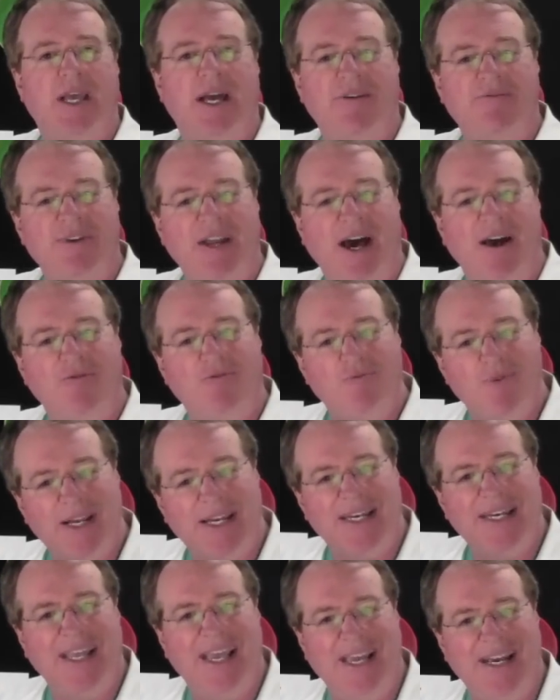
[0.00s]
have not
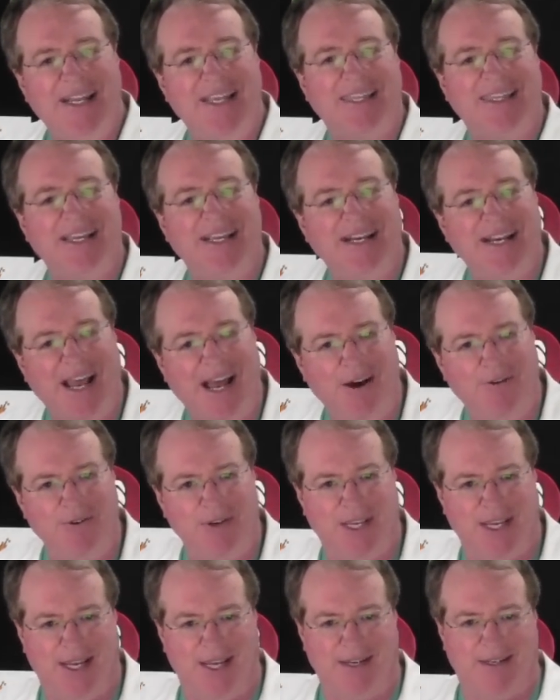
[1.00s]
written anything down
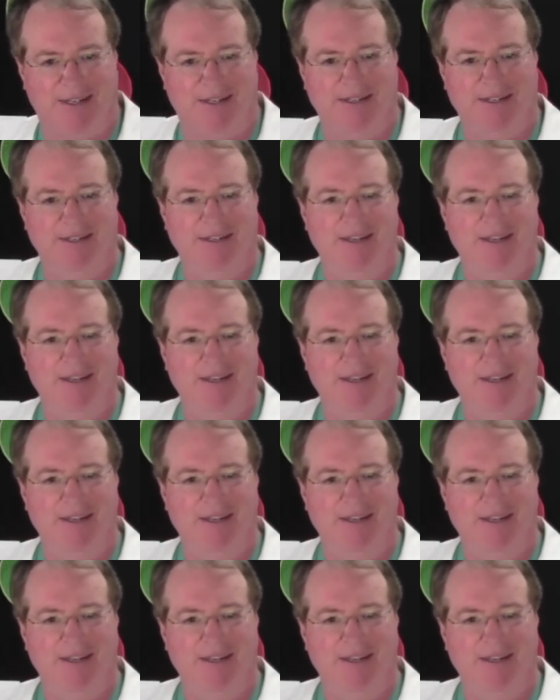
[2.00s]
yet.